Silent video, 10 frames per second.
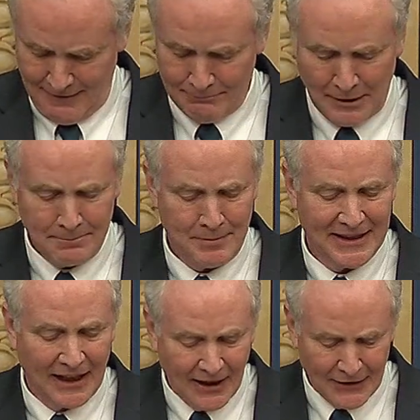but
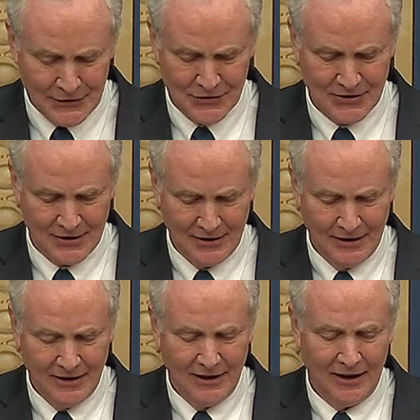because
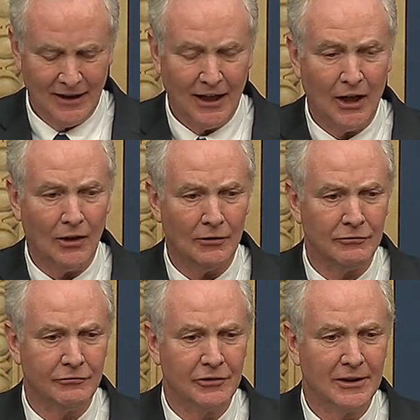
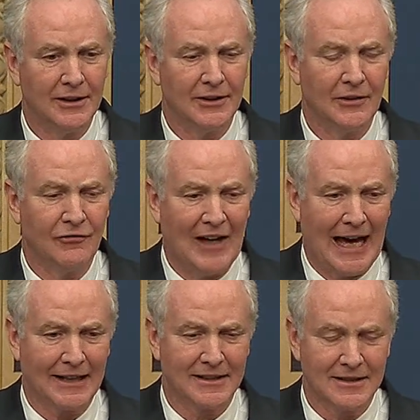of the
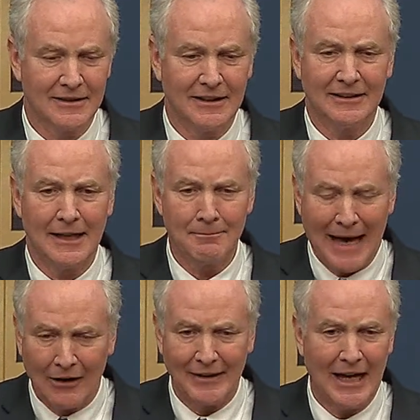fact that they
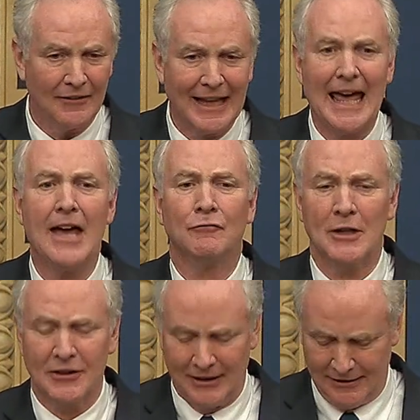bow down to
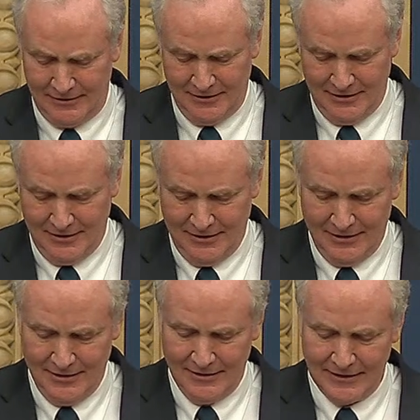everything
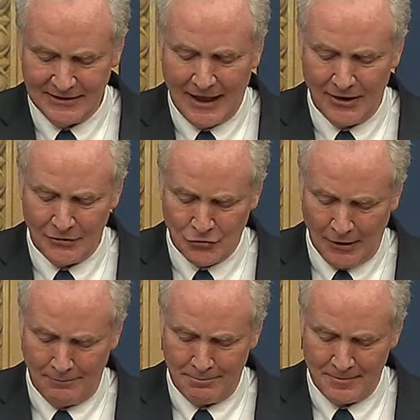that Donald
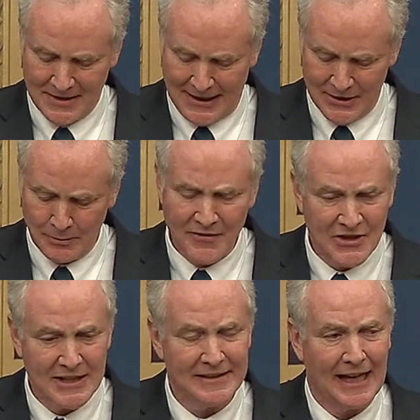Trump says. We've
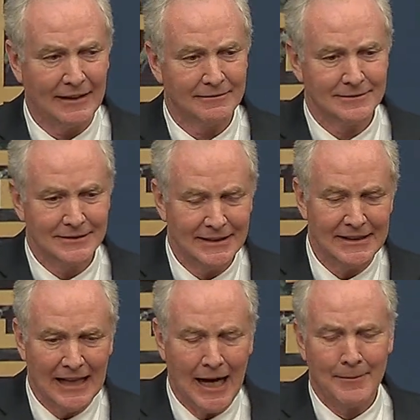seen that
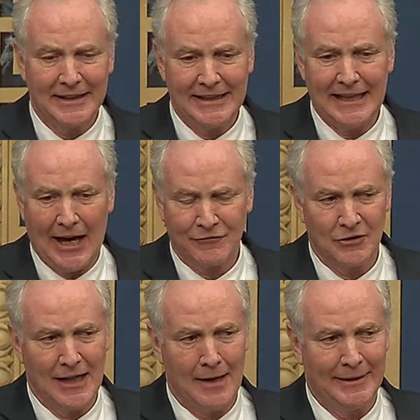in nominee after
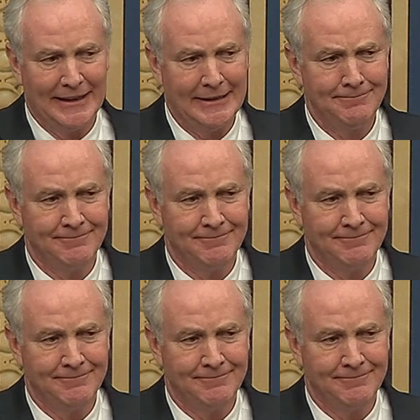nominee.